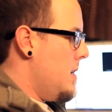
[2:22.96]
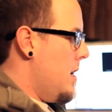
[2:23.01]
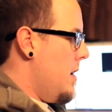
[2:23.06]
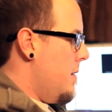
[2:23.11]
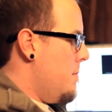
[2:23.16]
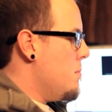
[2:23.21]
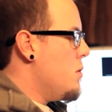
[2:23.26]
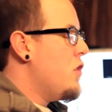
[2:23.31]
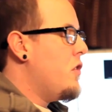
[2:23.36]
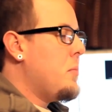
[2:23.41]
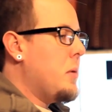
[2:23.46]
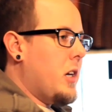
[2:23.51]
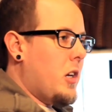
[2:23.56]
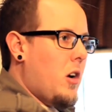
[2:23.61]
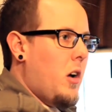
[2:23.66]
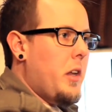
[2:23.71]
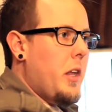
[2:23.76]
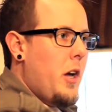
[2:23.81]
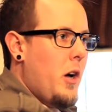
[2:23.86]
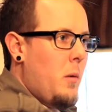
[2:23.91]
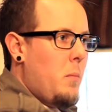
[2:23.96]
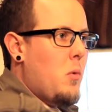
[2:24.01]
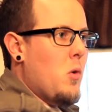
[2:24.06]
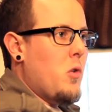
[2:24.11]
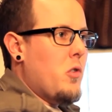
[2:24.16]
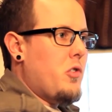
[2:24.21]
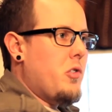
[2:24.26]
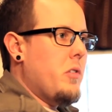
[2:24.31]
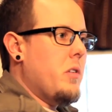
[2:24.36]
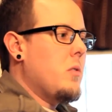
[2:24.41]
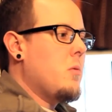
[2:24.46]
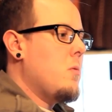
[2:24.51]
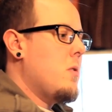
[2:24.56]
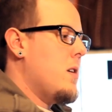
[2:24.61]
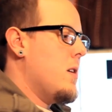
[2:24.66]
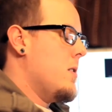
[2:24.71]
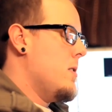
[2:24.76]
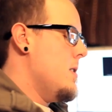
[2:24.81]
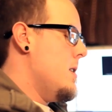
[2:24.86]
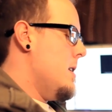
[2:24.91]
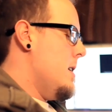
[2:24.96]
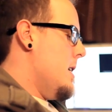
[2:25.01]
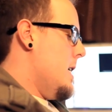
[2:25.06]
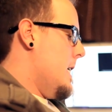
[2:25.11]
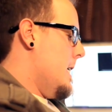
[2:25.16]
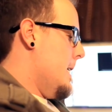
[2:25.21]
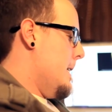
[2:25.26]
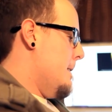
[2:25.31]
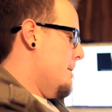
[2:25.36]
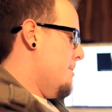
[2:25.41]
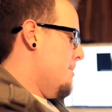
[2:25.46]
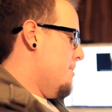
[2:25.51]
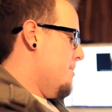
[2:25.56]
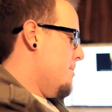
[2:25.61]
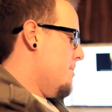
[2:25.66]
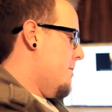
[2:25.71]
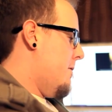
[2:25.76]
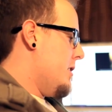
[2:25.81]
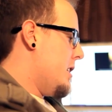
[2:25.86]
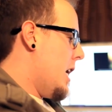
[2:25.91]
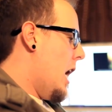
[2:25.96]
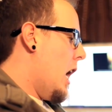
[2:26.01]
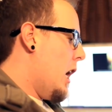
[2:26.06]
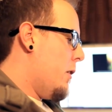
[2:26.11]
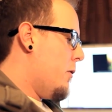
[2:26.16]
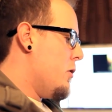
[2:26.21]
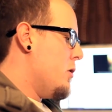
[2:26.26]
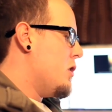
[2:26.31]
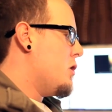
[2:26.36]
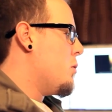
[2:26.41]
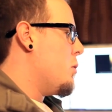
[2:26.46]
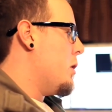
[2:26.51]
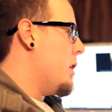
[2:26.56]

movement called Help Portrait, where photographers were